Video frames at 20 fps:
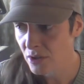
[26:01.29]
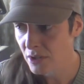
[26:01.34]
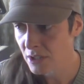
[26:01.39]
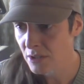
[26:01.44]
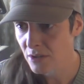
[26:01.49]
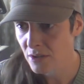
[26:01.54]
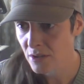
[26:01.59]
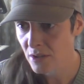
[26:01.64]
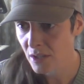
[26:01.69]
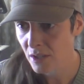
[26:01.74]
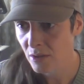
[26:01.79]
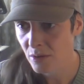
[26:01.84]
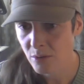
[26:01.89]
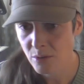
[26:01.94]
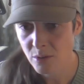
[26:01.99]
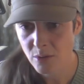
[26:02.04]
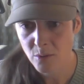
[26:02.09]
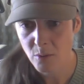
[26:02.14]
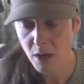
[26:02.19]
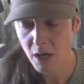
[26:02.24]
and in, in who
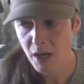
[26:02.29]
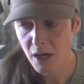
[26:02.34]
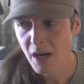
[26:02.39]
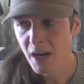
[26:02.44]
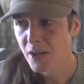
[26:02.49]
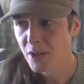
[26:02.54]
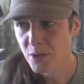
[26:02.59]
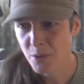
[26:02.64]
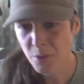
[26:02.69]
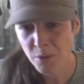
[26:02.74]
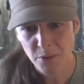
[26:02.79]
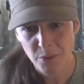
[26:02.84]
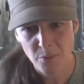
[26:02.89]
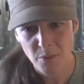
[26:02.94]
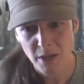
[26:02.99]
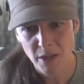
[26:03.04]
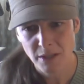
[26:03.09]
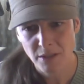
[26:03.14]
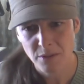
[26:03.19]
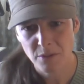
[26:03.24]
you are. You're the
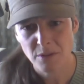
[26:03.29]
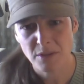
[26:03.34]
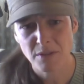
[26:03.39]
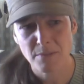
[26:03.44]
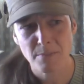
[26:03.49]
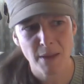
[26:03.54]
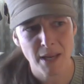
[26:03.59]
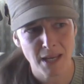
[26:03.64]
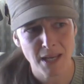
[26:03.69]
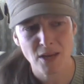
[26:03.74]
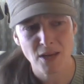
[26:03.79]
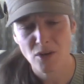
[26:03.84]
one who's making